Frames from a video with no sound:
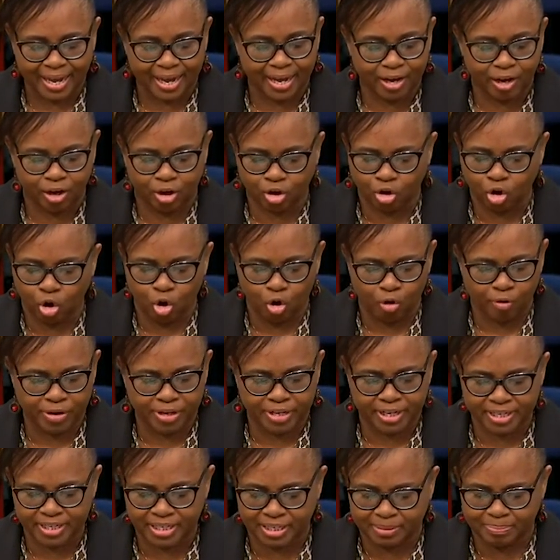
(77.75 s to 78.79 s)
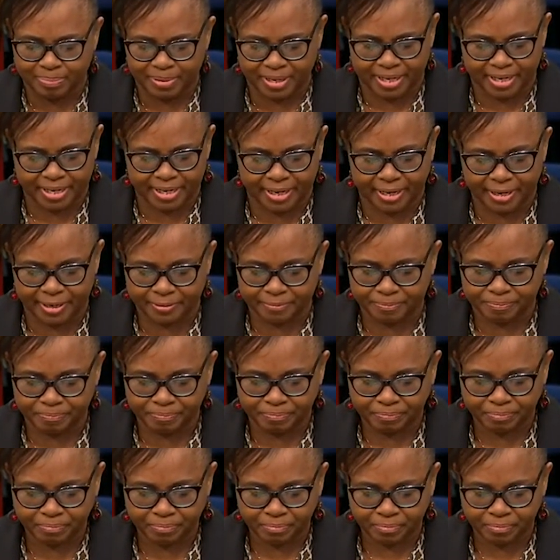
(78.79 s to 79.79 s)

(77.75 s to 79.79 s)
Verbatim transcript: and glorious being